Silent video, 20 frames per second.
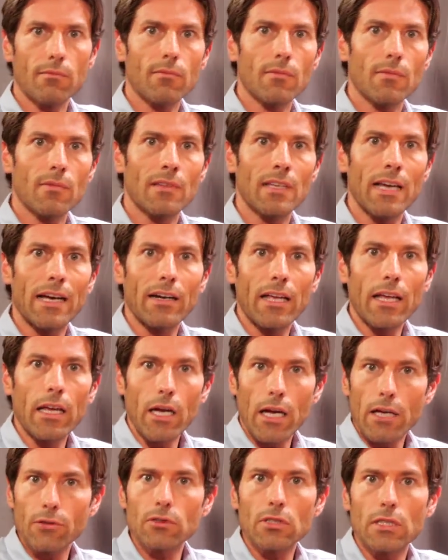they are
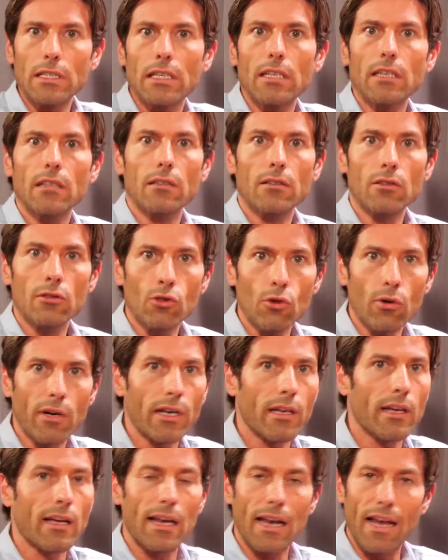encountering
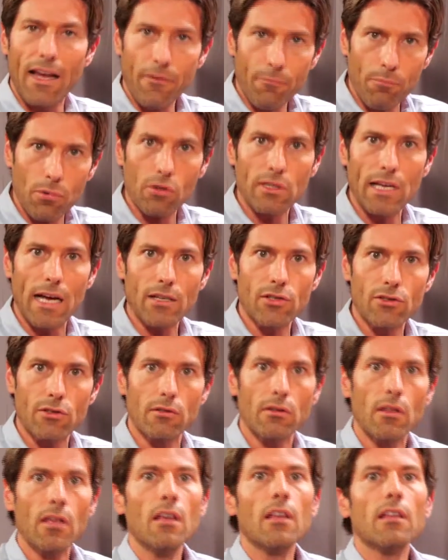during a live production,
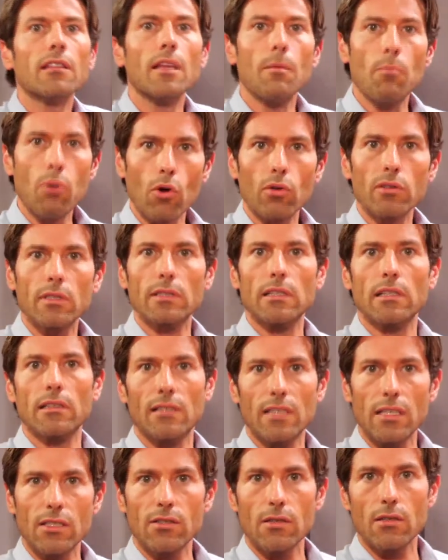they brought it in
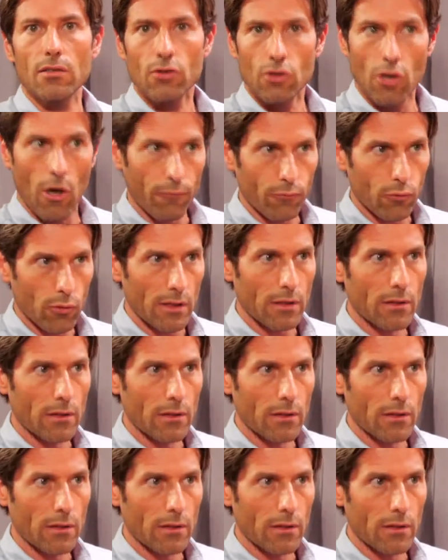this software.